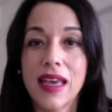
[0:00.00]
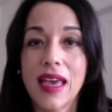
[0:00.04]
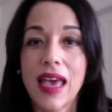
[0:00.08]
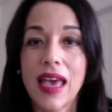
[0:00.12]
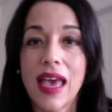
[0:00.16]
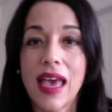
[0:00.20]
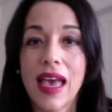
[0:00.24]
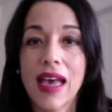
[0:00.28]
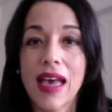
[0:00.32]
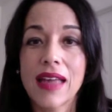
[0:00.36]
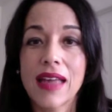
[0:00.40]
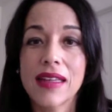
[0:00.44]

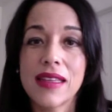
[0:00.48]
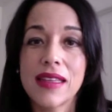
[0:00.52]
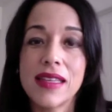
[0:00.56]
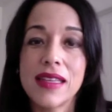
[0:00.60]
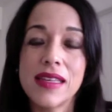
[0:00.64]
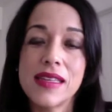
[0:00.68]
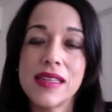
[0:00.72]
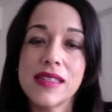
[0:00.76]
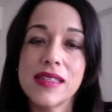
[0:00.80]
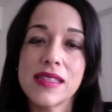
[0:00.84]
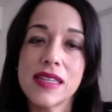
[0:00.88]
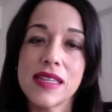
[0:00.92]
And
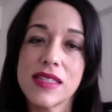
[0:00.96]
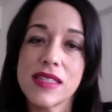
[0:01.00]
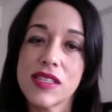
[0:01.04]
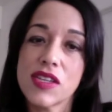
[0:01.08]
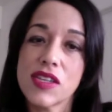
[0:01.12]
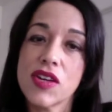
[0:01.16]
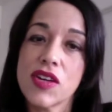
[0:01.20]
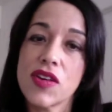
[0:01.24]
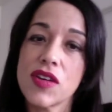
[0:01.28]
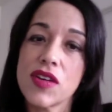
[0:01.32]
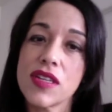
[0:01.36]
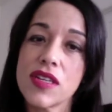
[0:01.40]
these
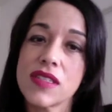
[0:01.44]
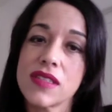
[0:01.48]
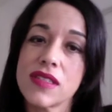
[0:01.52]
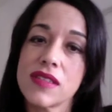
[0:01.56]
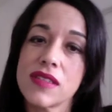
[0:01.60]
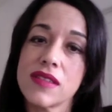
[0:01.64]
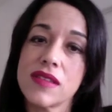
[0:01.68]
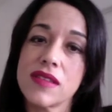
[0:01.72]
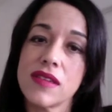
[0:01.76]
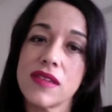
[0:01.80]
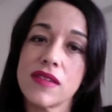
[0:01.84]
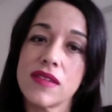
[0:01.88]
insecurities
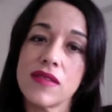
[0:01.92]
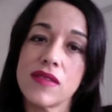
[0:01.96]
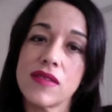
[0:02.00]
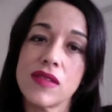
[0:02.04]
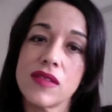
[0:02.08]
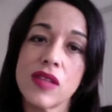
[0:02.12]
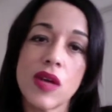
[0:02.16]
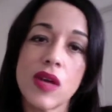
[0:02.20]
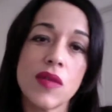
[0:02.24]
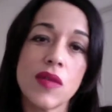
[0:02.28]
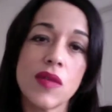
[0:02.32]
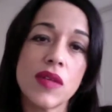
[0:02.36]
and
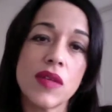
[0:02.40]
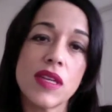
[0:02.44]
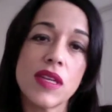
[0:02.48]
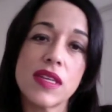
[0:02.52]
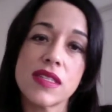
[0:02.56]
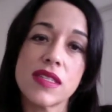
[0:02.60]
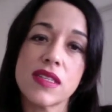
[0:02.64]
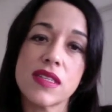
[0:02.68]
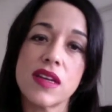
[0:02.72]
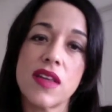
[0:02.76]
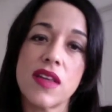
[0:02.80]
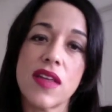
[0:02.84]
loneliness
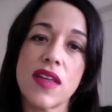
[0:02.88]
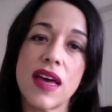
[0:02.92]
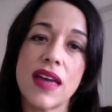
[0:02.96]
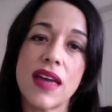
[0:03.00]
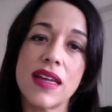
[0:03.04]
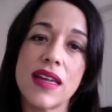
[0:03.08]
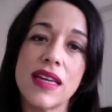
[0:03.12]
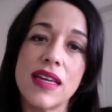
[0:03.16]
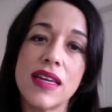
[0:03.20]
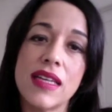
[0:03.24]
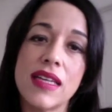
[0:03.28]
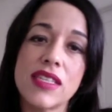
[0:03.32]
and all that,
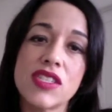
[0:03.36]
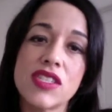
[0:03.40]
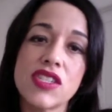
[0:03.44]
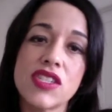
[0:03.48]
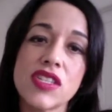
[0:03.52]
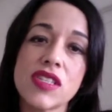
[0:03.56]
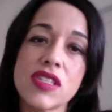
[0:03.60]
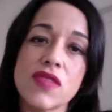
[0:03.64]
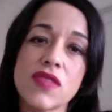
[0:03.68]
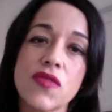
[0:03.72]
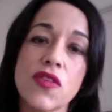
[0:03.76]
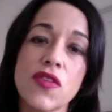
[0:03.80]
it's
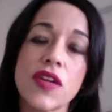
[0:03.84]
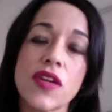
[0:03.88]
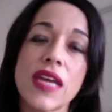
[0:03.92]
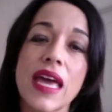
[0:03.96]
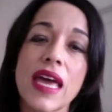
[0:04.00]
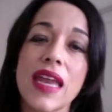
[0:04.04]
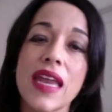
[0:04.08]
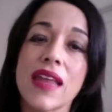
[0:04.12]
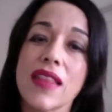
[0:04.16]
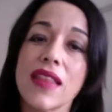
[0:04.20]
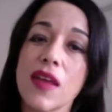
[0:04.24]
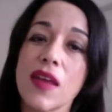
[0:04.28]
just
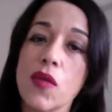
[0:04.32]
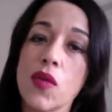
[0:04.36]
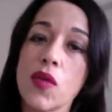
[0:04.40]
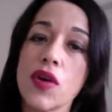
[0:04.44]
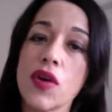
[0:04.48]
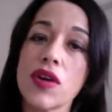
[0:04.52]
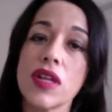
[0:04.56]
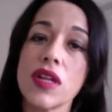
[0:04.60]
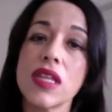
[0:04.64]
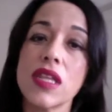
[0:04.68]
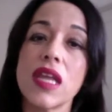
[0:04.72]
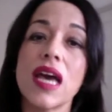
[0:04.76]
forgetting that we're in
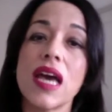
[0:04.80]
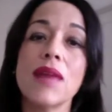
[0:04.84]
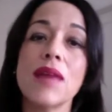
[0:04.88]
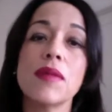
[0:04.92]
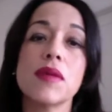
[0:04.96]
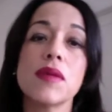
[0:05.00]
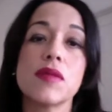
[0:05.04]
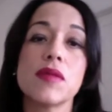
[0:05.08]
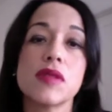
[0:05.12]
alignment with